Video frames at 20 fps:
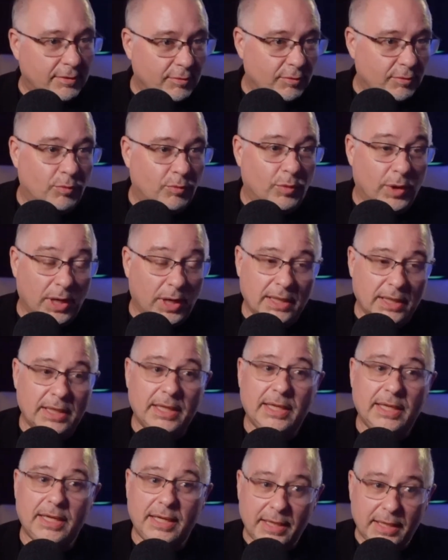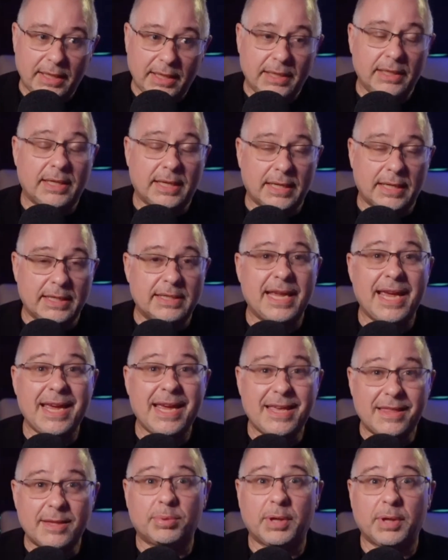really can
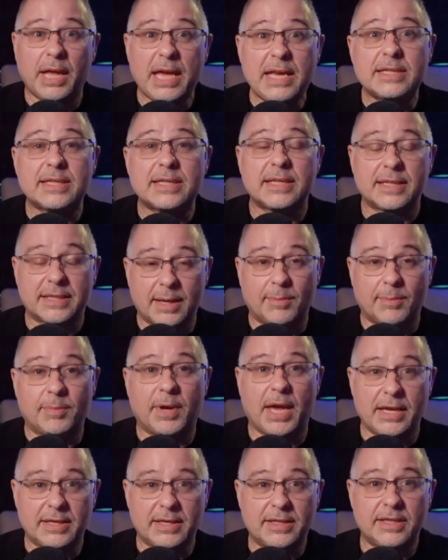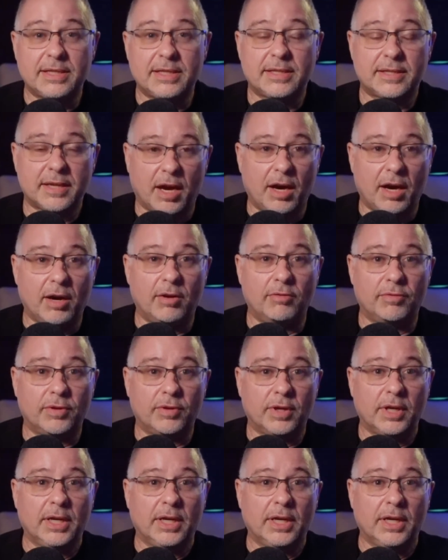take the place in some cases of